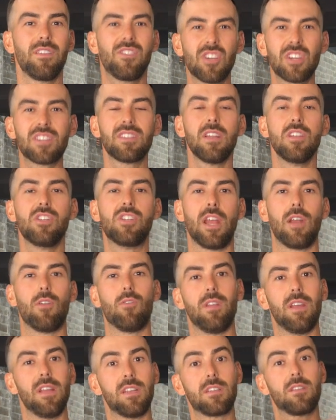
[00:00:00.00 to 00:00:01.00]
Just in
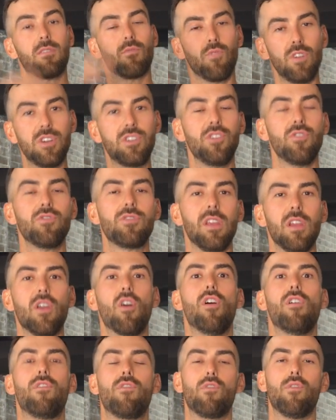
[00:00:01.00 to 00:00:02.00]
general, it's reducing
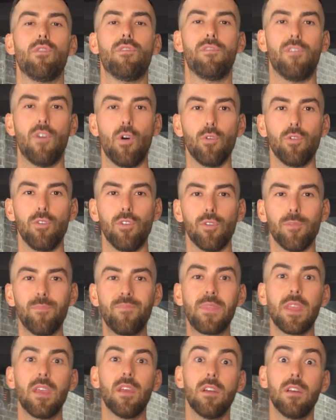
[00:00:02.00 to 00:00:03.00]
overall
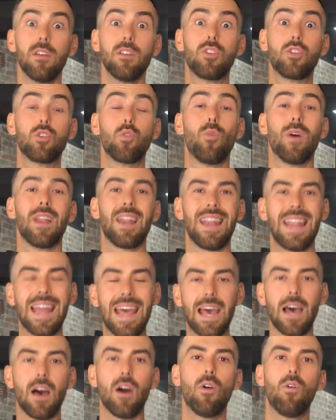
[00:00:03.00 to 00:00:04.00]
volume to
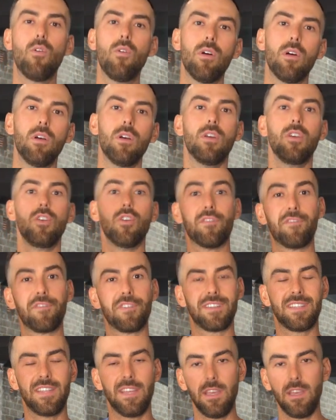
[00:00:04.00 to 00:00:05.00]
allow your
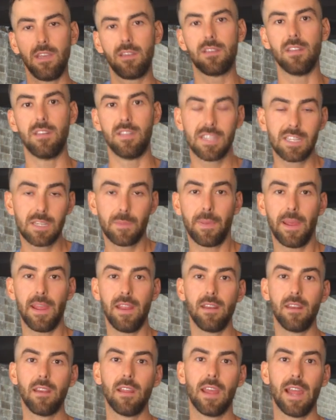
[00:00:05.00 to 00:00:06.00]
fatigue to
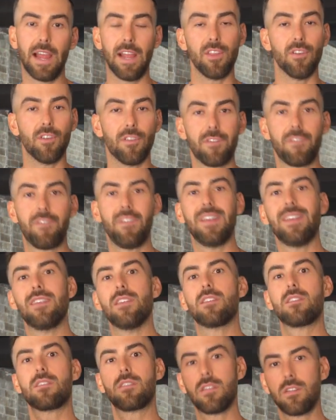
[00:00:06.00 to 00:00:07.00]
dissipate and your
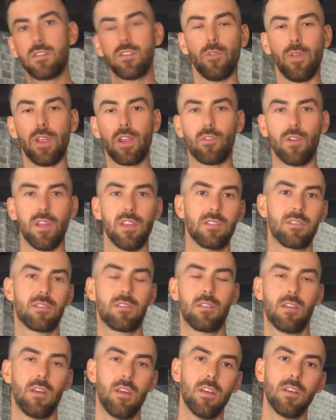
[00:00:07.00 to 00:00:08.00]
fitness to
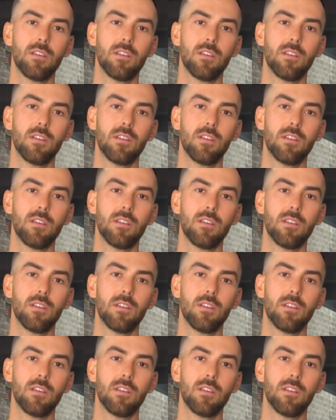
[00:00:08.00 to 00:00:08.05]
increase.